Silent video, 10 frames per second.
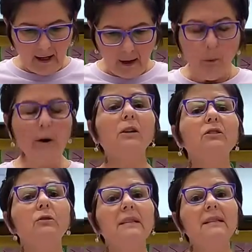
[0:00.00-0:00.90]
we
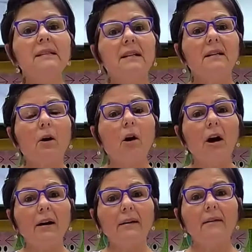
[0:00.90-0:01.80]
also listed
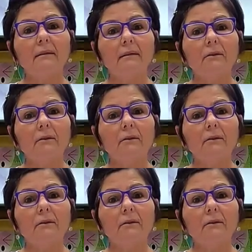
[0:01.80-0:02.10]
on,